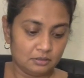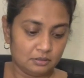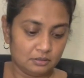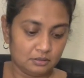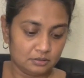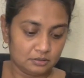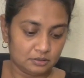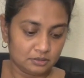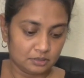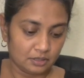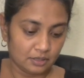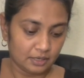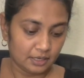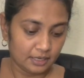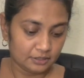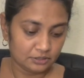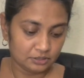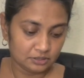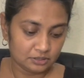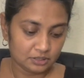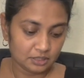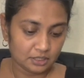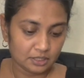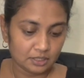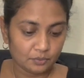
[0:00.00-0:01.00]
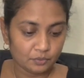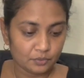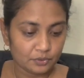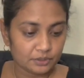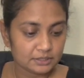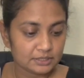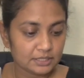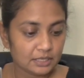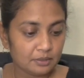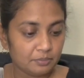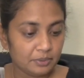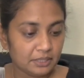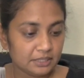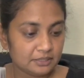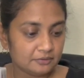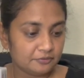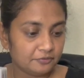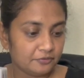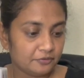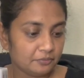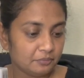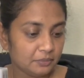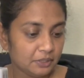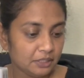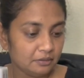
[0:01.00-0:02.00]
So I just think it works out better
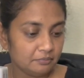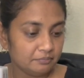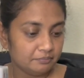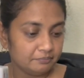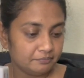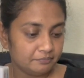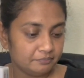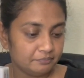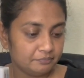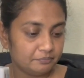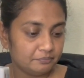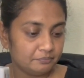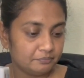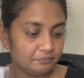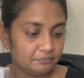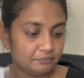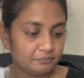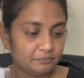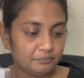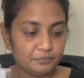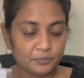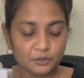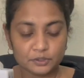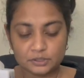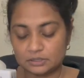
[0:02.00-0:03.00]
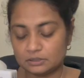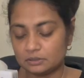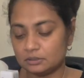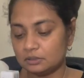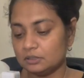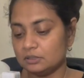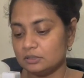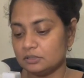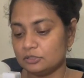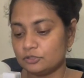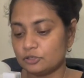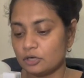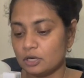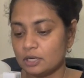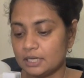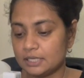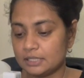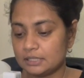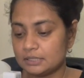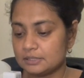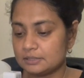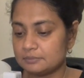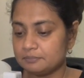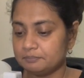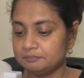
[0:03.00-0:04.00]
for me personally to draw
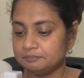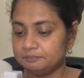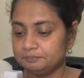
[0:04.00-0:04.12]
lines.